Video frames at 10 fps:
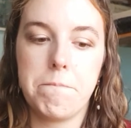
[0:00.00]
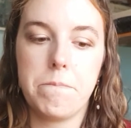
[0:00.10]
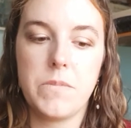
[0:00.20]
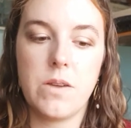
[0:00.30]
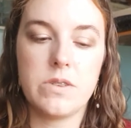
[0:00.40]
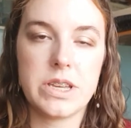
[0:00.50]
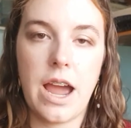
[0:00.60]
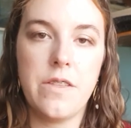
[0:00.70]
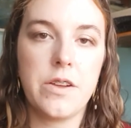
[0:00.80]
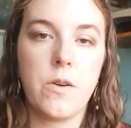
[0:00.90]
It was
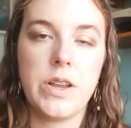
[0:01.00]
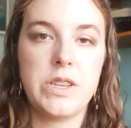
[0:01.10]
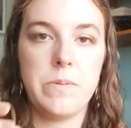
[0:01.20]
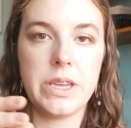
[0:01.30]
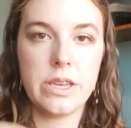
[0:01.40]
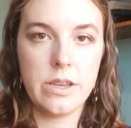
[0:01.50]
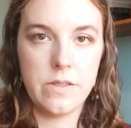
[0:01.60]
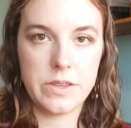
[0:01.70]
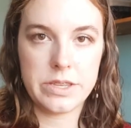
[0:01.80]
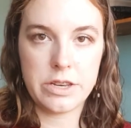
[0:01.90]
either going to be the
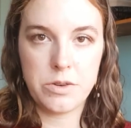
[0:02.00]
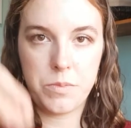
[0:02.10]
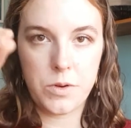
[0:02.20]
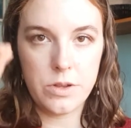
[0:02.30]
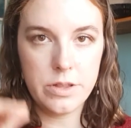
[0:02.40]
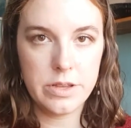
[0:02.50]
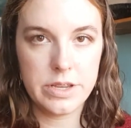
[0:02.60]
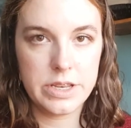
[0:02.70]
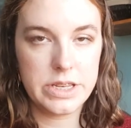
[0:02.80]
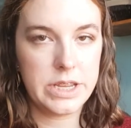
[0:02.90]
center pull
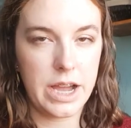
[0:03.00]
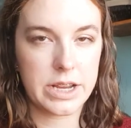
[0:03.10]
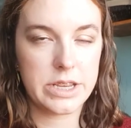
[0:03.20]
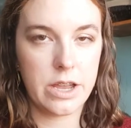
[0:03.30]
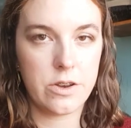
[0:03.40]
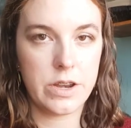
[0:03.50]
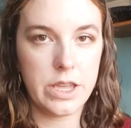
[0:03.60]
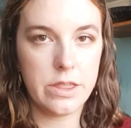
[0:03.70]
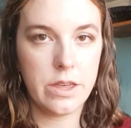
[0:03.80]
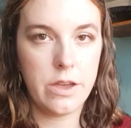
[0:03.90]
tucked
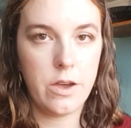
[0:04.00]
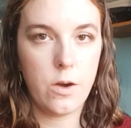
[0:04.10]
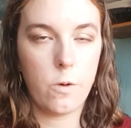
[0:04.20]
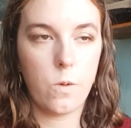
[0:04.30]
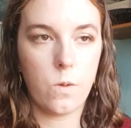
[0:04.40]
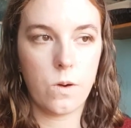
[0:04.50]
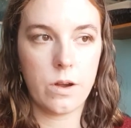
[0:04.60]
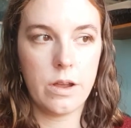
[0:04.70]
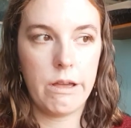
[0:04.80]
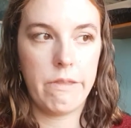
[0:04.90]
underneath or
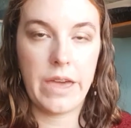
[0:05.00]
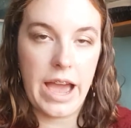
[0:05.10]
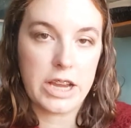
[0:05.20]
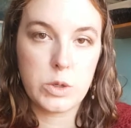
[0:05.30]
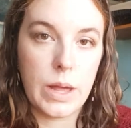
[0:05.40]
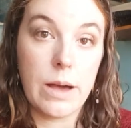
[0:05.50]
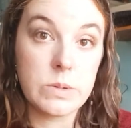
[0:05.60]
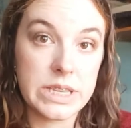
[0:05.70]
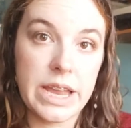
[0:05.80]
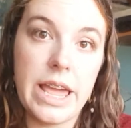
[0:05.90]
the actual
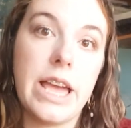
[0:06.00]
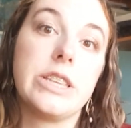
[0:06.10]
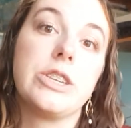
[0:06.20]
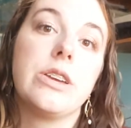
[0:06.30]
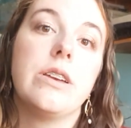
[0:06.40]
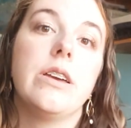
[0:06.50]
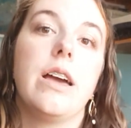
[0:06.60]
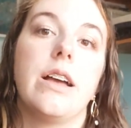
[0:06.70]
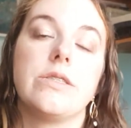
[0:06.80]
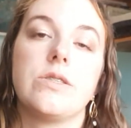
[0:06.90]
outside edge.
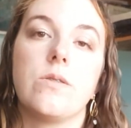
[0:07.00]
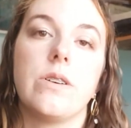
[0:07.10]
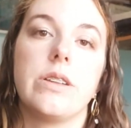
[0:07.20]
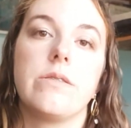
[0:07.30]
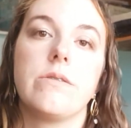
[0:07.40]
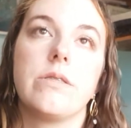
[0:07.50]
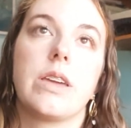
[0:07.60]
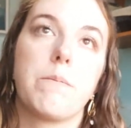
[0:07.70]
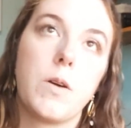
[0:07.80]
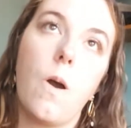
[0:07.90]
And so I
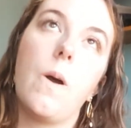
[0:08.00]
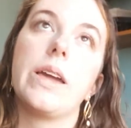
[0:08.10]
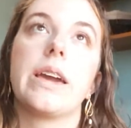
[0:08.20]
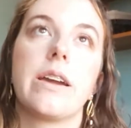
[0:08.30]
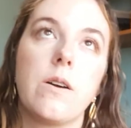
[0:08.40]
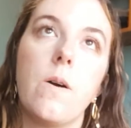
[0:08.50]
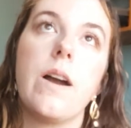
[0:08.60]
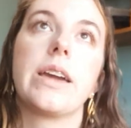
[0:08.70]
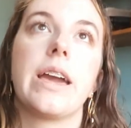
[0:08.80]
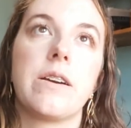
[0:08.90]
kept going and
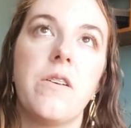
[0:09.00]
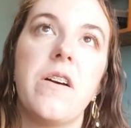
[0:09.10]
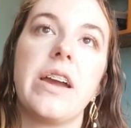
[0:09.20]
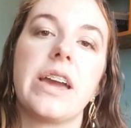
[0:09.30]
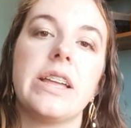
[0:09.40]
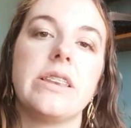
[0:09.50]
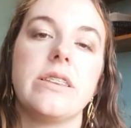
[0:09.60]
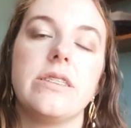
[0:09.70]
going and going and,